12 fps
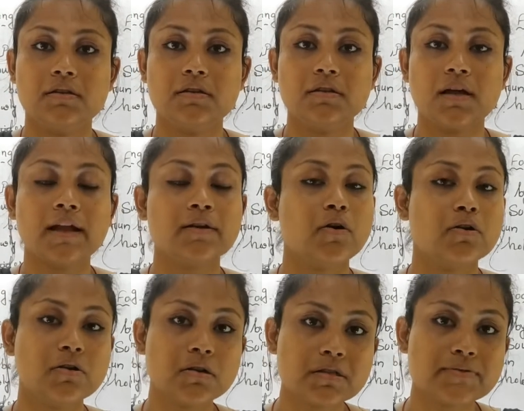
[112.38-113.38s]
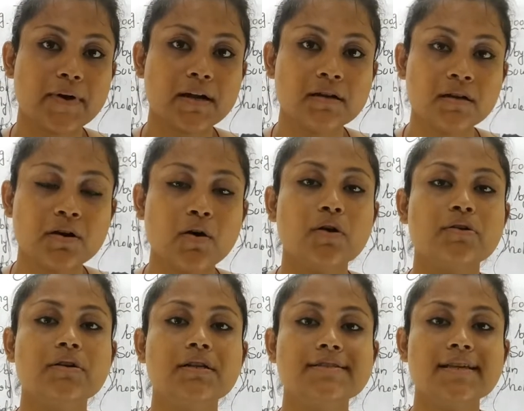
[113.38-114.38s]
And cotton is what?
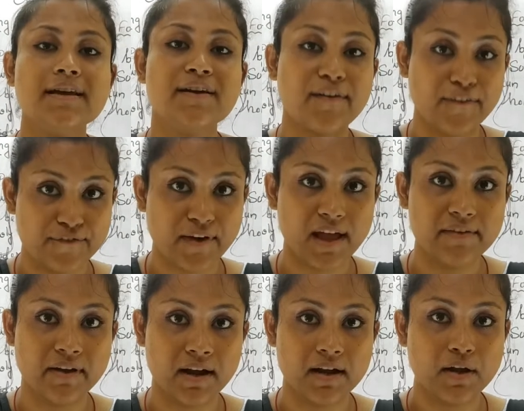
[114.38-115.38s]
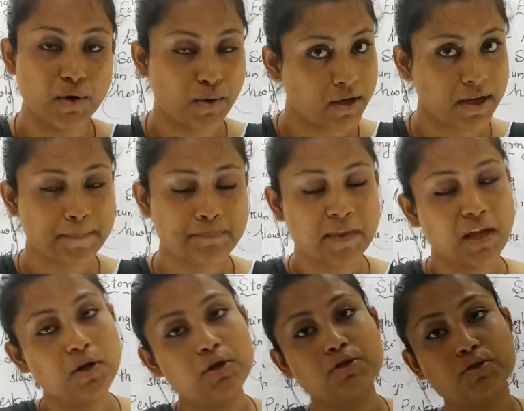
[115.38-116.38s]
Cotton is a fiber. Okay,
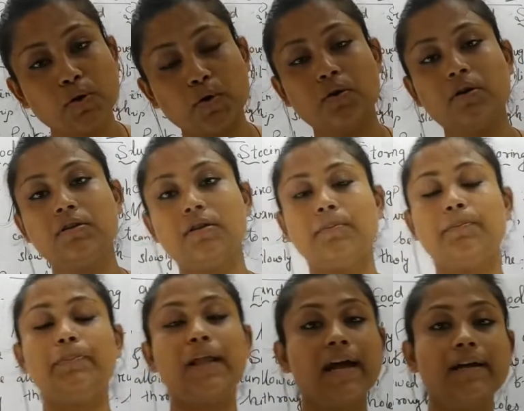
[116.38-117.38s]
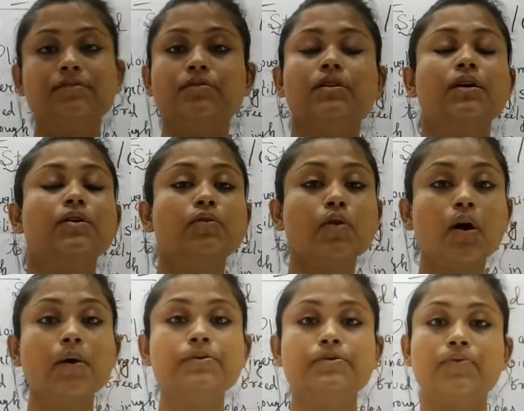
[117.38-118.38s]
so the plants or the
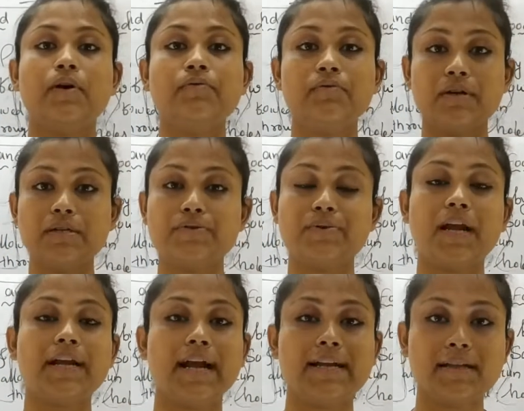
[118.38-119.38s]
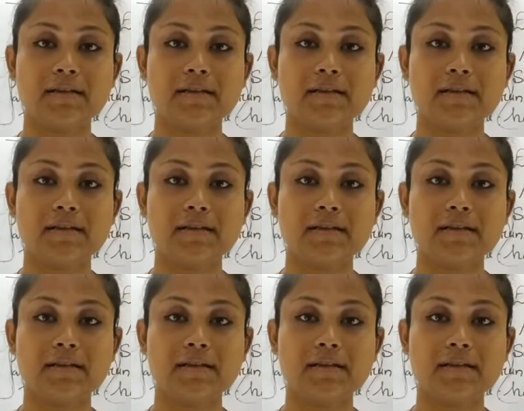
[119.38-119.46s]
crops from which we are getting the